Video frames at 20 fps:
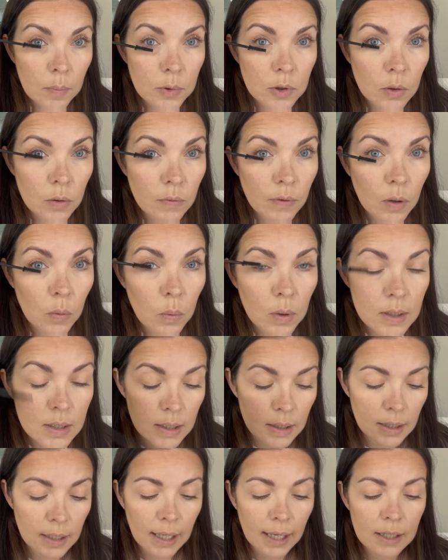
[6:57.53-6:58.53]
So if I
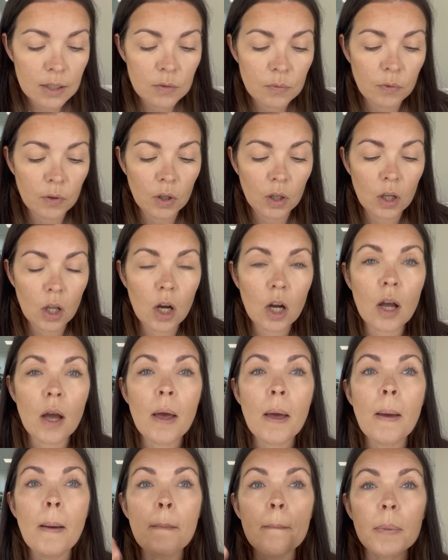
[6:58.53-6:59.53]
wanted a nice fuller look,
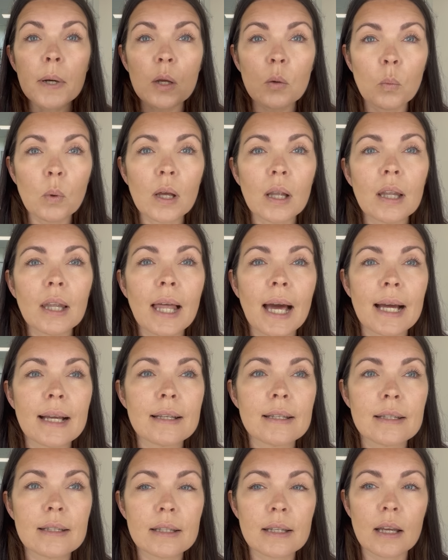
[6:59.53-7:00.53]
but it will
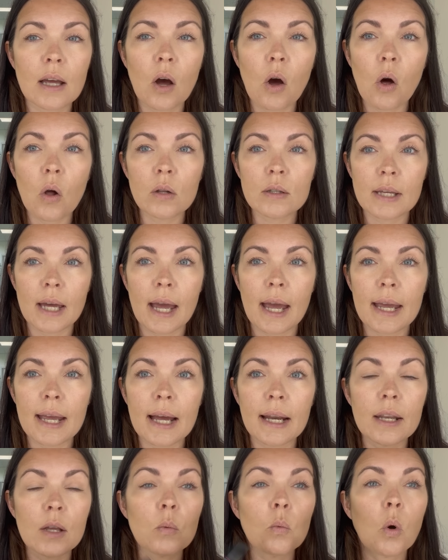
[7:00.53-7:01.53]
last all day
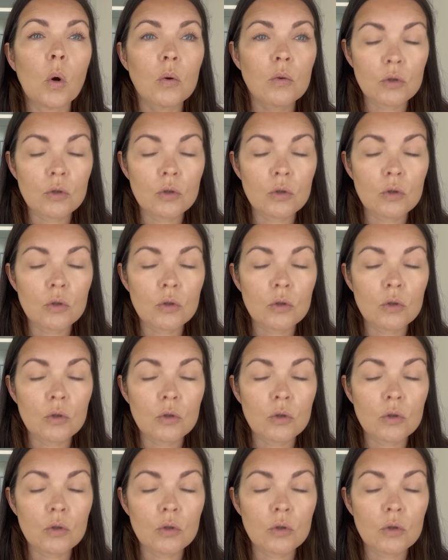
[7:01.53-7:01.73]
and it won't